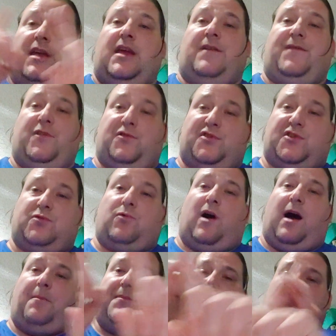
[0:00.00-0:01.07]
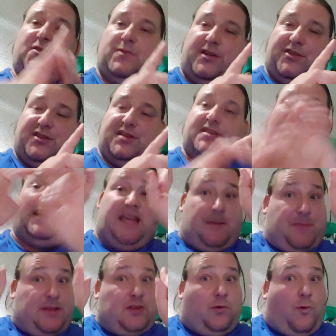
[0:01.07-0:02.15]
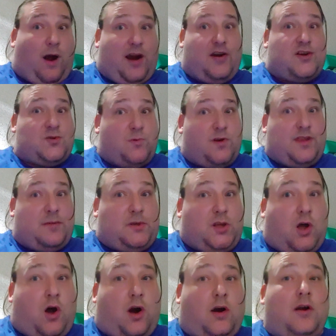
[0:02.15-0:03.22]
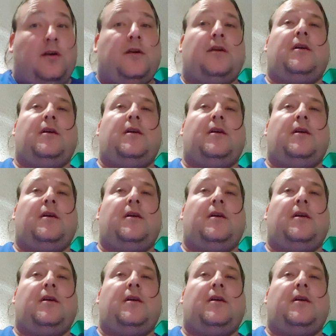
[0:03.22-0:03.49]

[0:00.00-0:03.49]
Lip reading: If you swap the switches, keeping the wires where they belong,